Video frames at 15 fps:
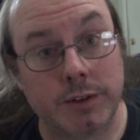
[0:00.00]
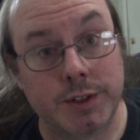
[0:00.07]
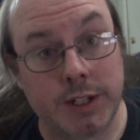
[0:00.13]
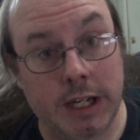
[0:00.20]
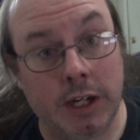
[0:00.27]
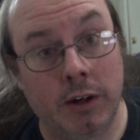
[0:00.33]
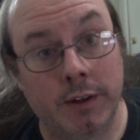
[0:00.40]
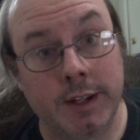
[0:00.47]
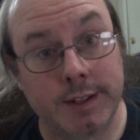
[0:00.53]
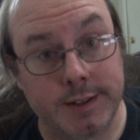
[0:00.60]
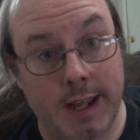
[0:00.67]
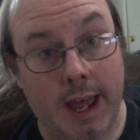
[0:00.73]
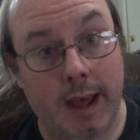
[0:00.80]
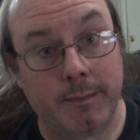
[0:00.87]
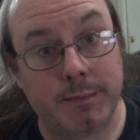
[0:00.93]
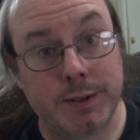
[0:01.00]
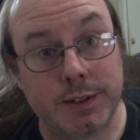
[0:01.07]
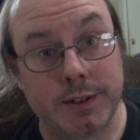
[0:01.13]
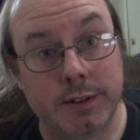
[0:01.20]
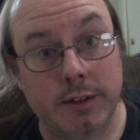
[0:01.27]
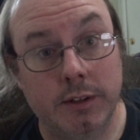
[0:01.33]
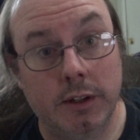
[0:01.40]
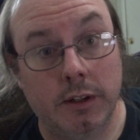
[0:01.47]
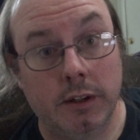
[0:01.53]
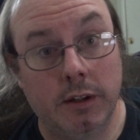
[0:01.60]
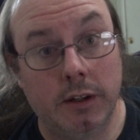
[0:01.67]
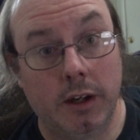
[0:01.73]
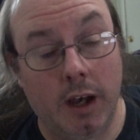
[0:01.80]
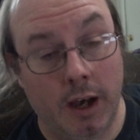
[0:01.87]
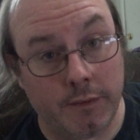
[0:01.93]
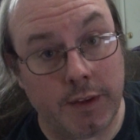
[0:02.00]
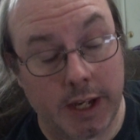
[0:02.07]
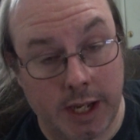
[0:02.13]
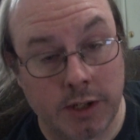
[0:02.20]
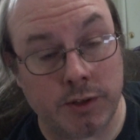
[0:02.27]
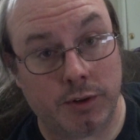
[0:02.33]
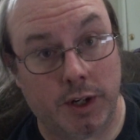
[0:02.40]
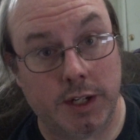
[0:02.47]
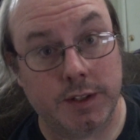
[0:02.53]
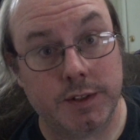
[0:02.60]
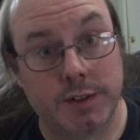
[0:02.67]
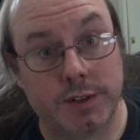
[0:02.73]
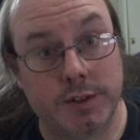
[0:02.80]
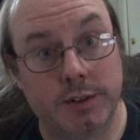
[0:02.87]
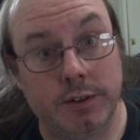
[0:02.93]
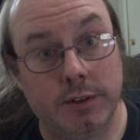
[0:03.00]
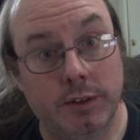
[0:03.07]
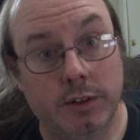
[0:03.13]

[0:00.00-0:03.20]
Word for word: sitting on the steps of the entrance